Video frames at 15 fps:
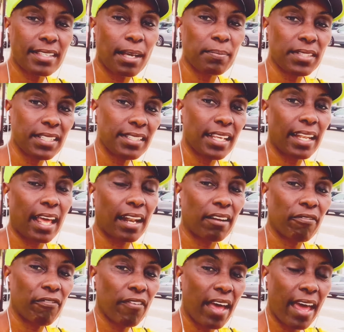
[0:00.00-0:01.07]
something to that
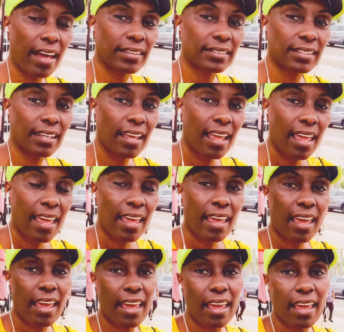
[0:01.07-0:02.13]
effect.
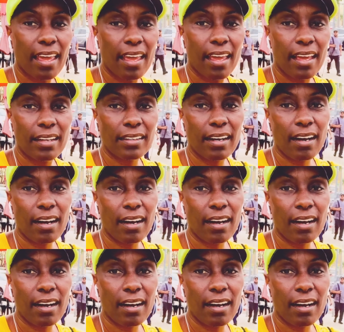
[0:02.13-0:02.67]
And